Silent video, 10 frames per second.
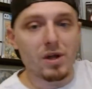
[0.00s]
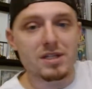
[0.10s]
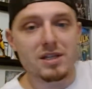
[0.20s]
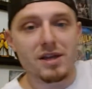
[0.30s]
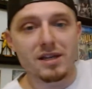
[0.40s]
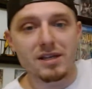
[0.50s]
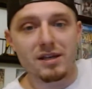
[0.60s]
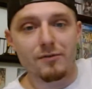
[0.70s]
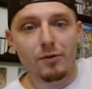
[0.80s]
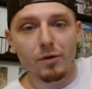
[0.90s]
ones that they
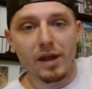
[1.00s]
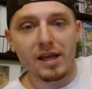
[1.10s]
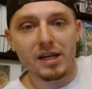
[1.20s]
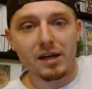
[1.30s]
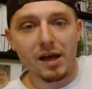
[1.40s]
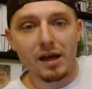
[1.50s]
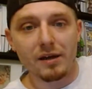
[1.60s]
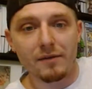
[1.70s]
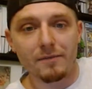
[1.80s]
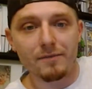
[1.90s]
did for 89.
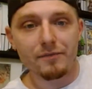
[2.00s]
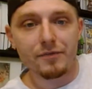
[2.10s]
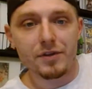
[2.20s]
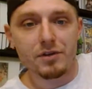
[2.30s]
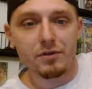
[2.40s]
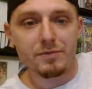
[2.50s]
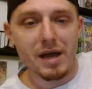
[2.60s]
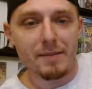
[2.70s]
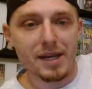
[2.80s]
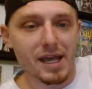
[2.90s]
So there's
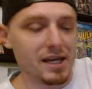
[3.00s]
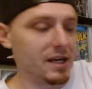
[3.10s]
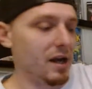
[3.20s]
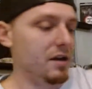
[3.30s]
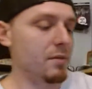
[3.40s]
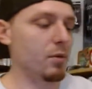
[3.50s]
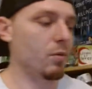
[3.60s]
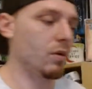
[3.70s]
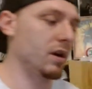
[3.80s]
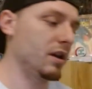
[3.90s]
Batman 89 number
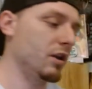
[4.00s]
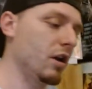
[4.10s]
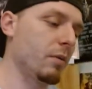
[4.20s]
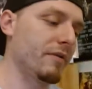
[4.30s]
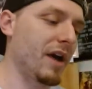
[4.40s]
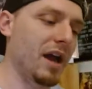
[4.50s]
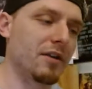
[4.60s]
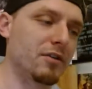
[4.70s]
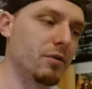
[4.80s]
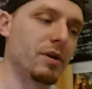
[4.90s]
1. And you know we've got
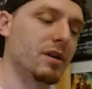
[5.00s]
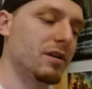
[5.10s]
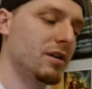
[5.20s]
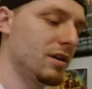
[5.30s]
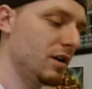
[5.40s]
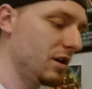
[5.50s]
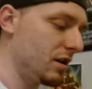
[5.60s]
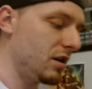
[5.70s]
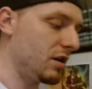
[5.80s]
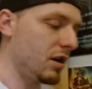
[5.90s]
to do it.
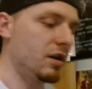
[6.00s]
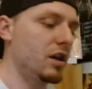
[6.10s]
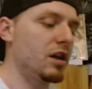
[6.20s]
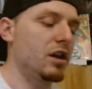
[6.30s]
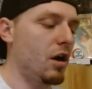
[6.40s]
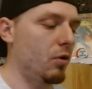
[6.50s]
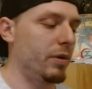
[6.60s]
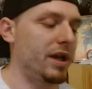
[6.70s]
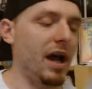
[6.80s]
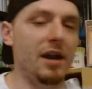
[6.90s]
You know
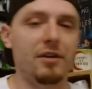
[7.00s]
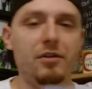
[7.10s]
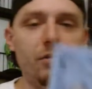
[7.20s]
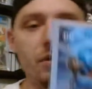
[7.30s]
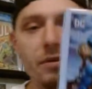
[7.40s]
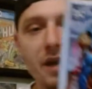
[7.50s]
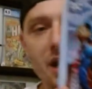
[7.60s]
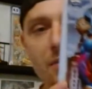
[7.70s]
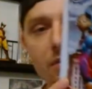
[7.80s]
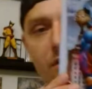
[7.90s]
we got to do it. We
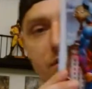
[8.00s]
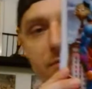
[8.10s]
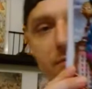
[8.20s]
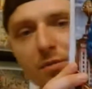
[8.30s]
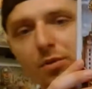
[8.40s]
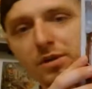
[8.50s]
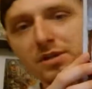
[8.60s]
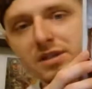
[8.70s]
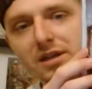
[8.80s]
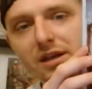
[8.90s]
got to put those bad
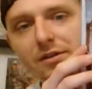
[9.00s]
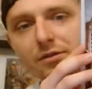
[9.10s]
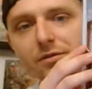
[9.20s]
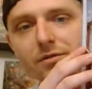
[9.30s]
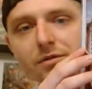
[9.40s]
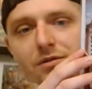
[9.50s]
boys together.